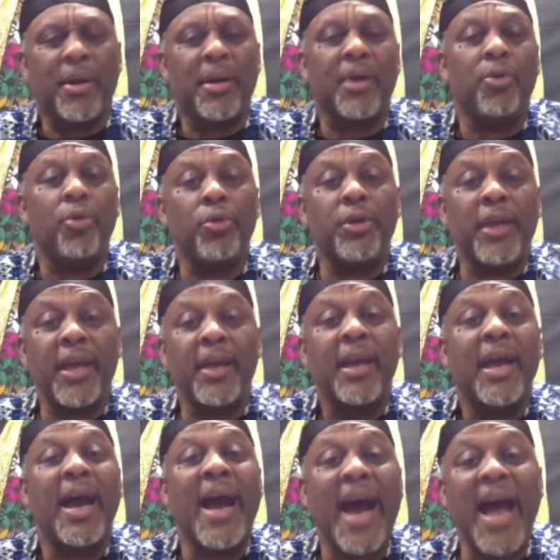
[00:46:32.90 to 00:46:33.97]
who cares?
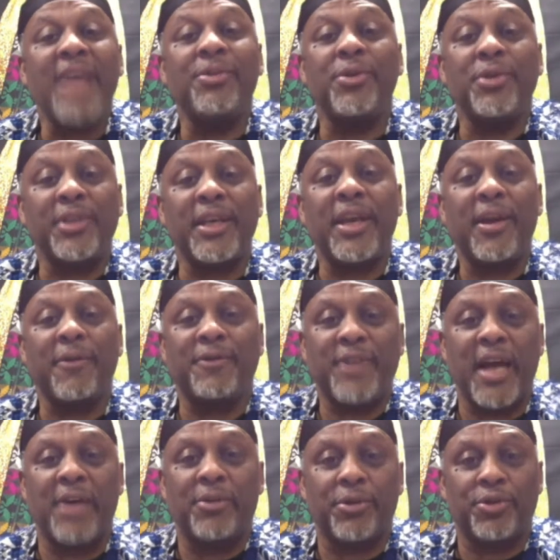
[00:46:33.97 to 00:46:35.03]
I don't care if
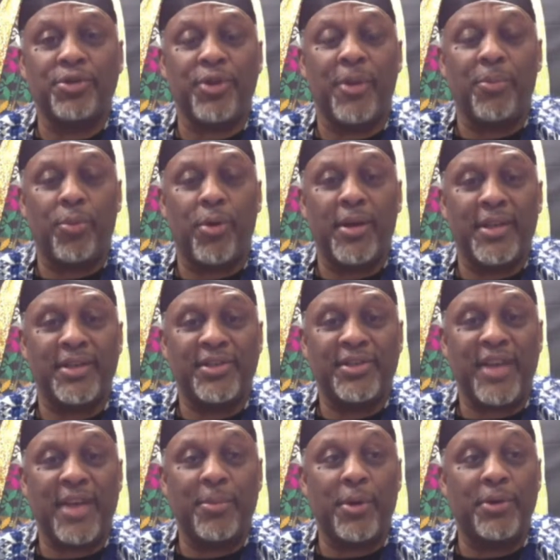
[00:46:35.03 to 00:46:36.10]
Donald Trump wanted his
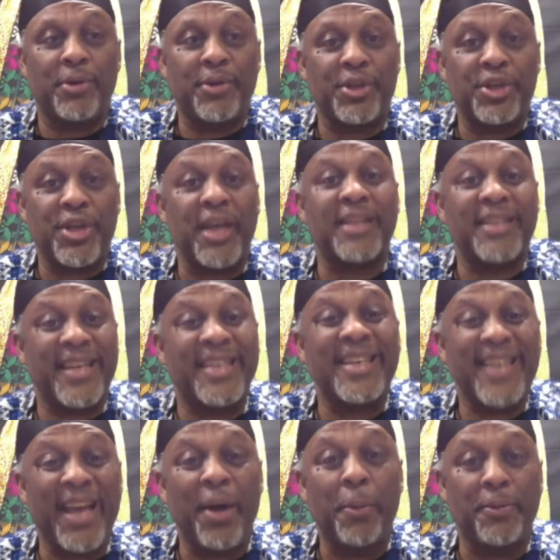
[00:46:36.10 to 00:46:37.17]
name on the check. Did it
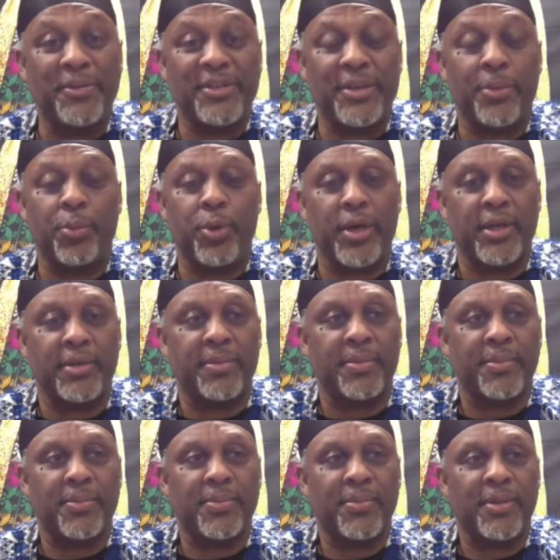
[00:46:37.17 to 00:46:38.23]
help someone?
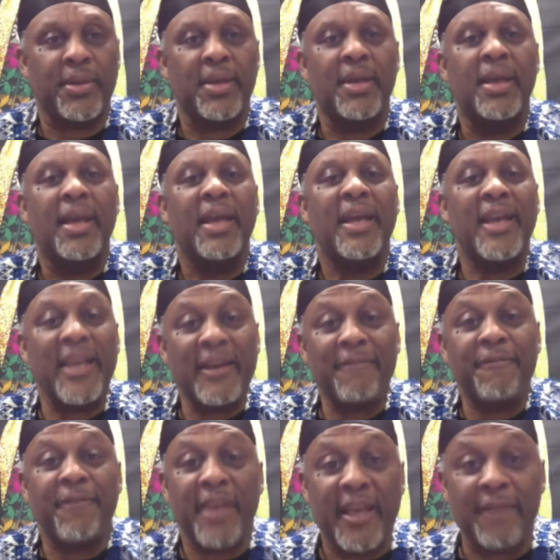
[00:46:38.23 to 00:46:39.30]
If
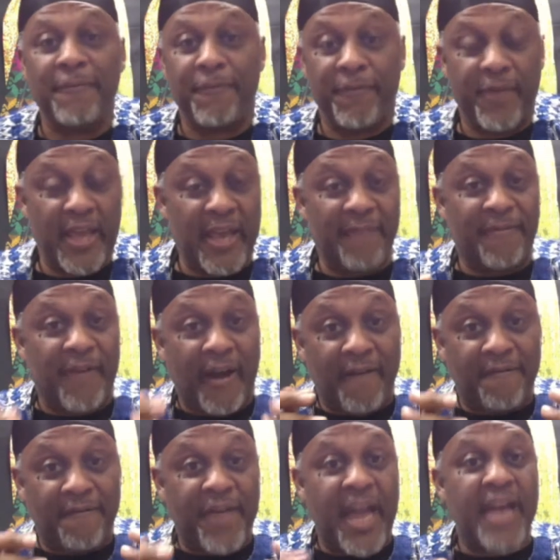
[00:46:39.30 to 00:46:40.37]
a
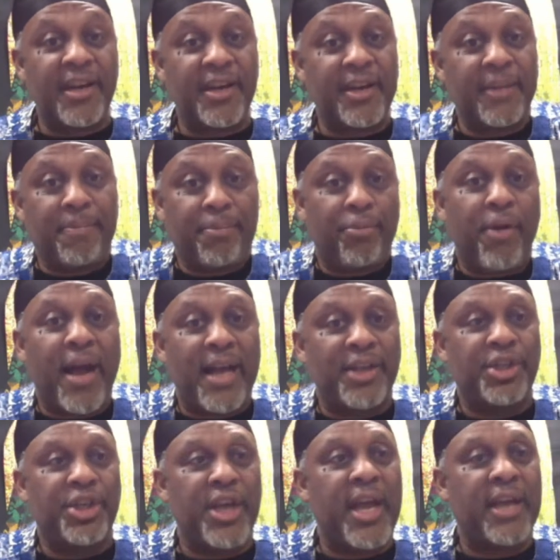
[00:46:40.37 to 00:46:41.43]
vanity
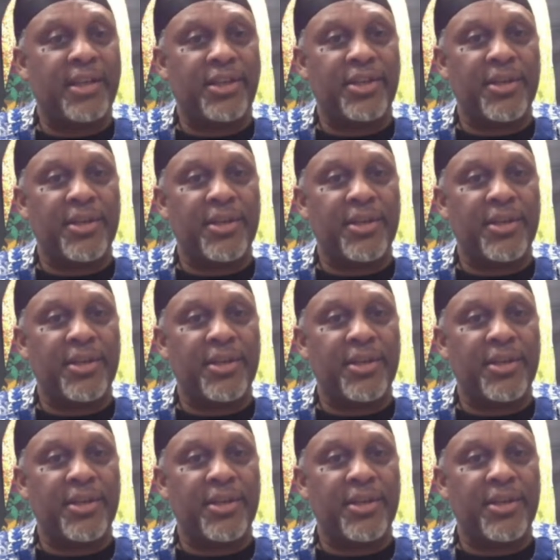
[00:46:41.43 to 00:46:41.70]
project